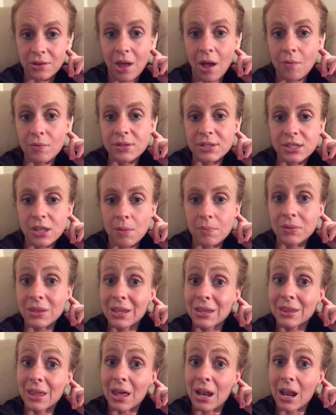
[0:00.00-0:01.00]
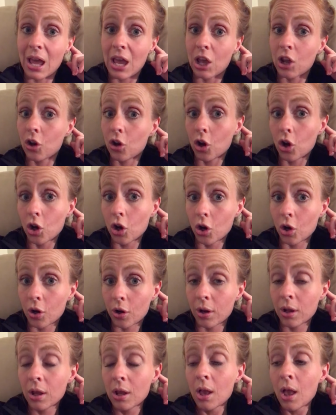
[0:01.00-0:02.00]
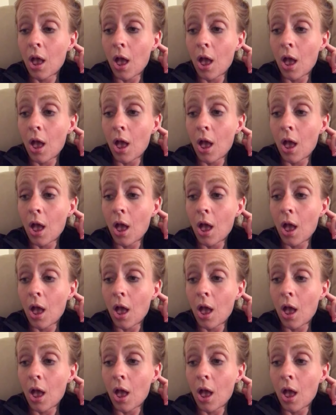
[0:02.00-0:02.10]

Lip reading: That was something that I had heard